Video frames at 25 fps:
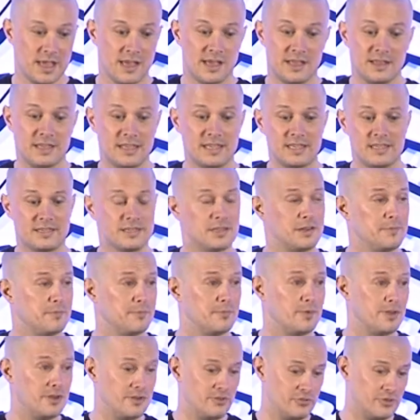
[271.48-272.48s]
This is an
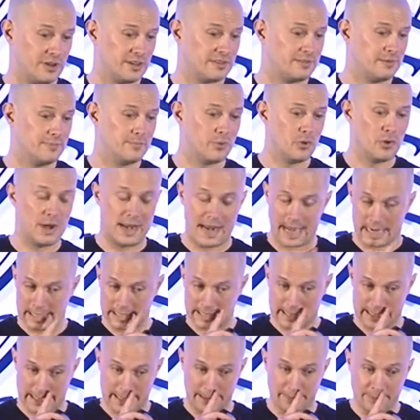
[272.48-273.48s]
interesting point,
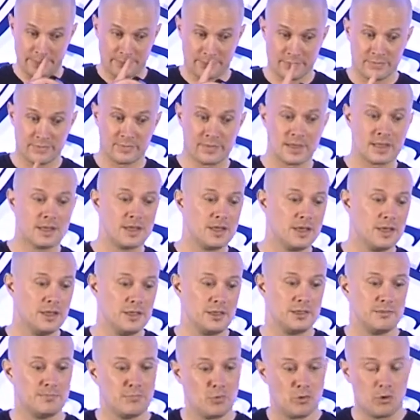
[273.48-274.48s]
actually.
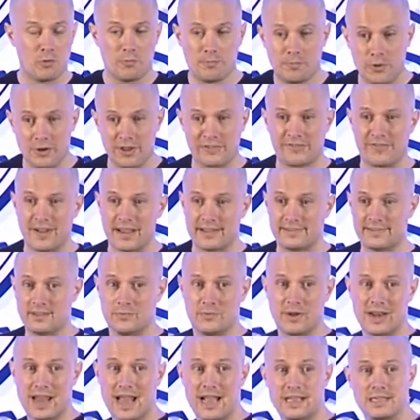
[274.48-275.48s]
The more body fat
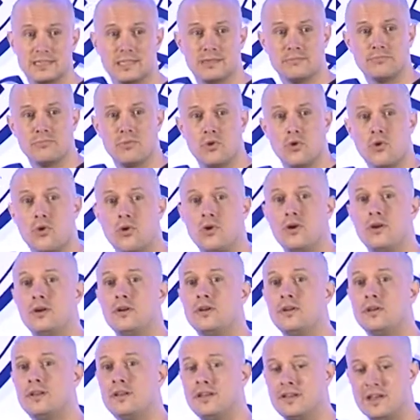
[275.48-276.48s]
someone has, the more
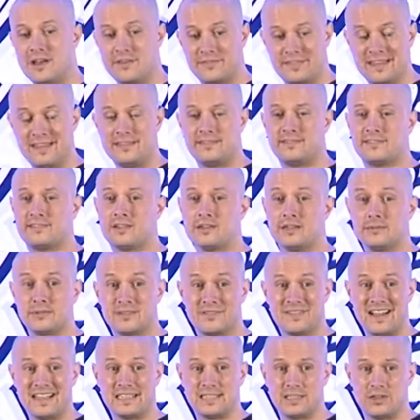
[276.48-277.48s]
of these types
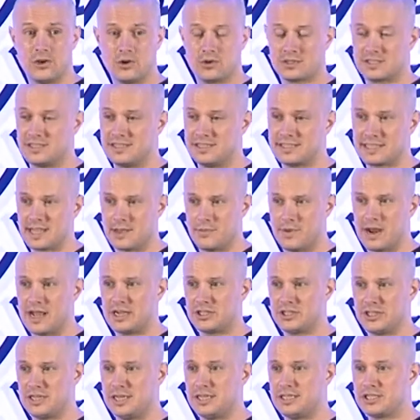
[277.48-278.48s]
of antioxidants they will
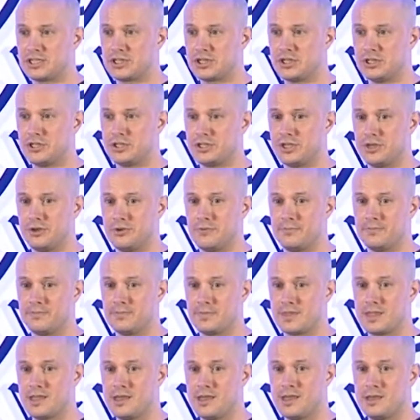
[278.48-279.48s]
actually need to consume,
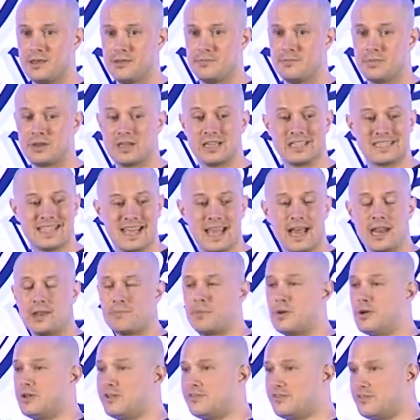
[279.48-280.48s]
because the
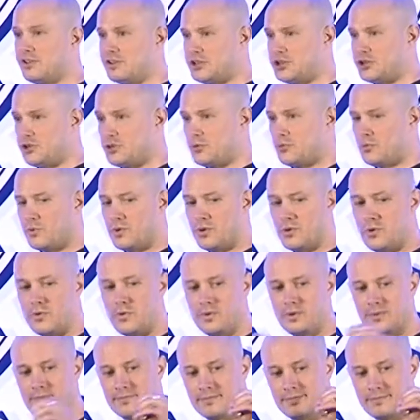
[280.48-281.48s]
adipose tissue
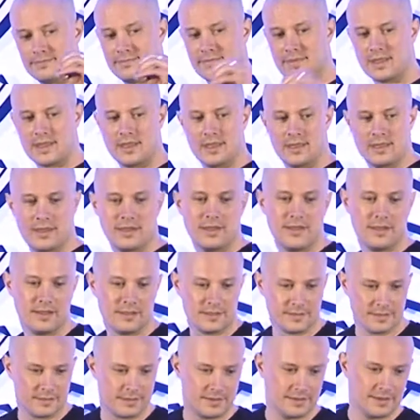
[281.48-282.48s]
will
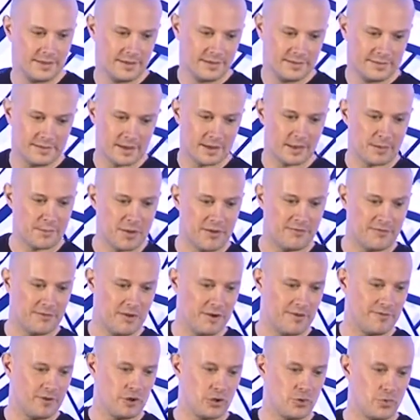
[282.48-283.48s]
suck them up
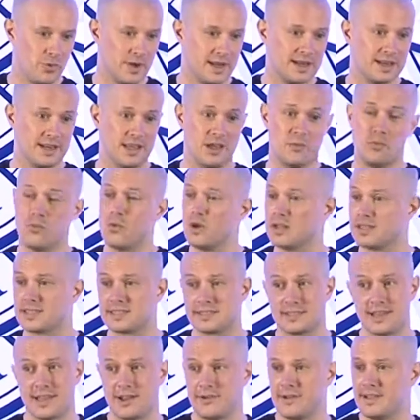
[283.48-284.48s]
very, very quickly. And once
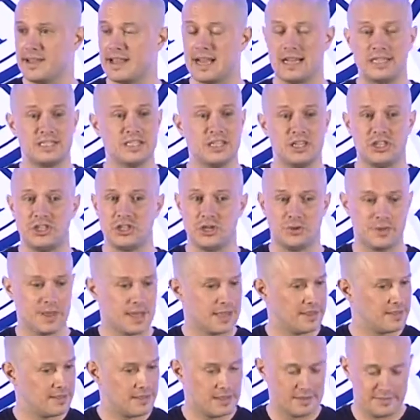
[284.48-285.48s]
they're in that tissue,
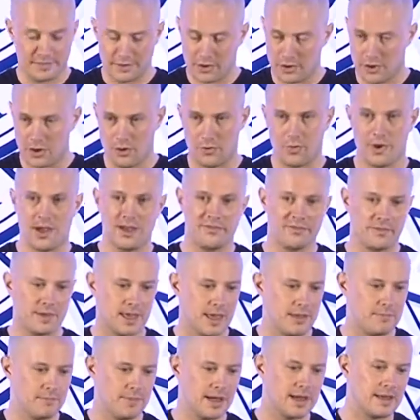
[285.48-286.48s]
there's no way of them
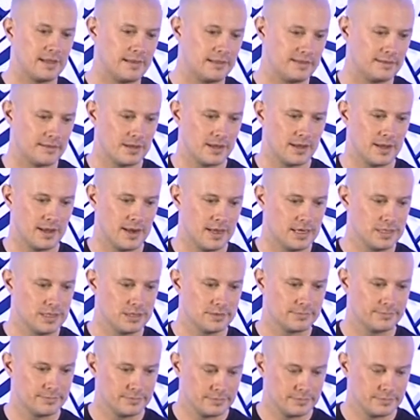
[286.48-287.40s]
getting back into circulation.